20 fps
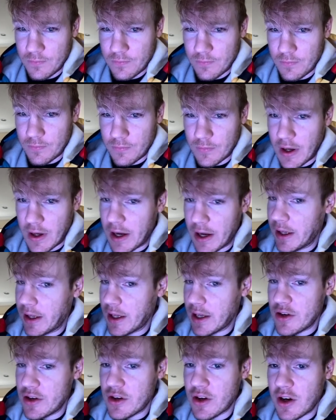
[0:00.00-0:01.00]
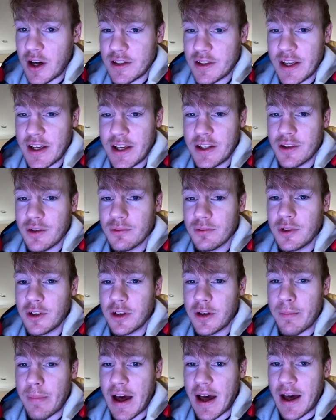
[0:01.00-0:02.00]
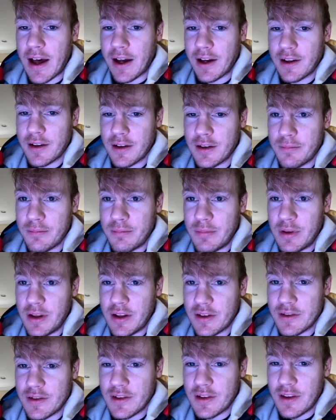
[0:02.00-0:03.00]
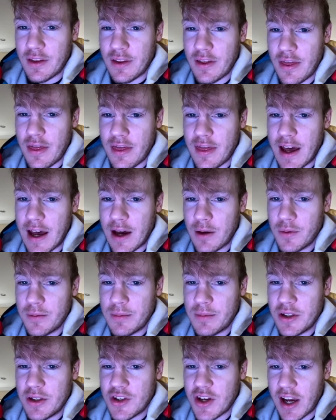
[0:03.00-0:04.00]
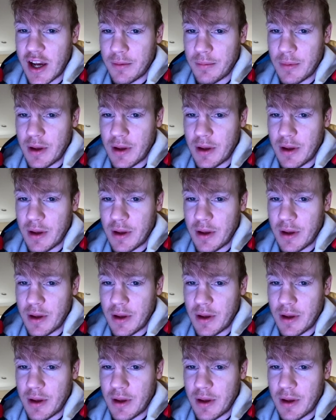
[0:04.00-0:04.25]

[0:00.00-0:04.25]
I cannot take the rook back because that would be checkmate.